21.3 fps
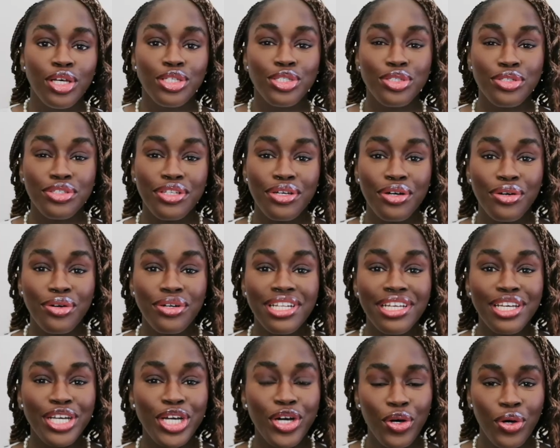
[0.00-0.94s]
So the
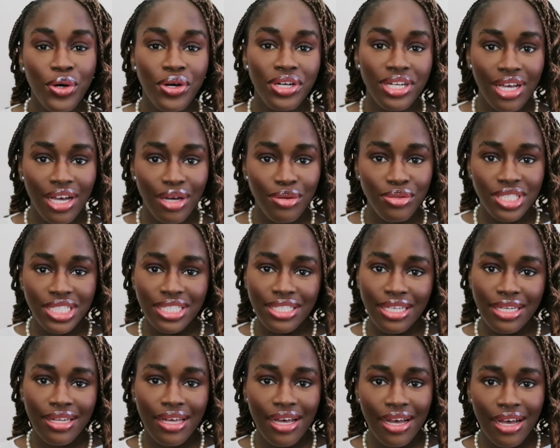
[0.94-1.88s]
only con I would
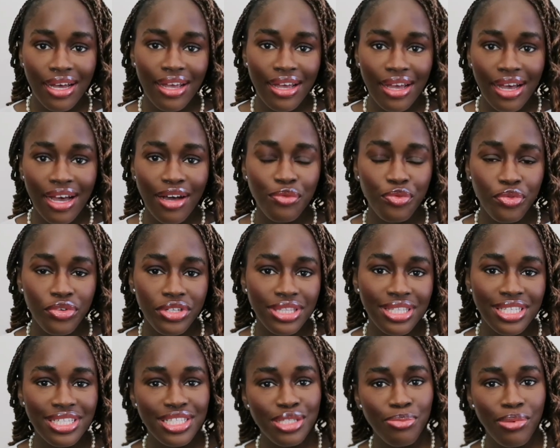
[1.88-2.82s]
say that I have
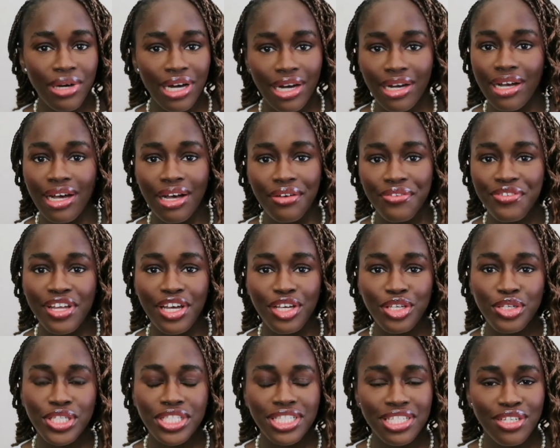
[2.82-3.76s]
with this bag after
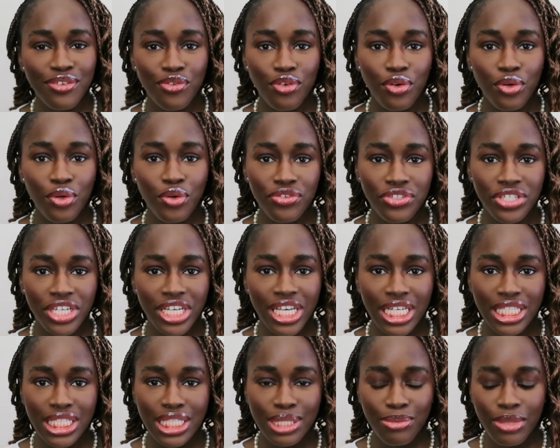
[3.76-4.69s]
using it for over
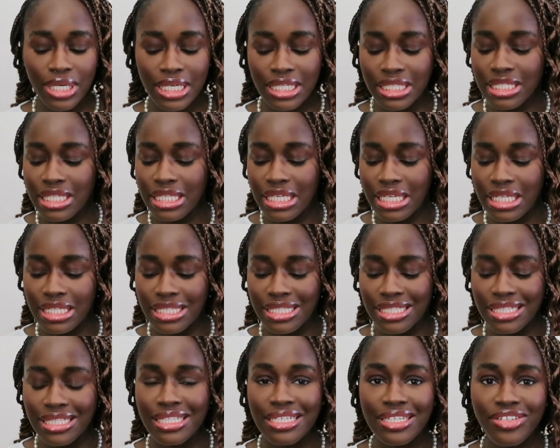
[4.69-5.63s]
8 months is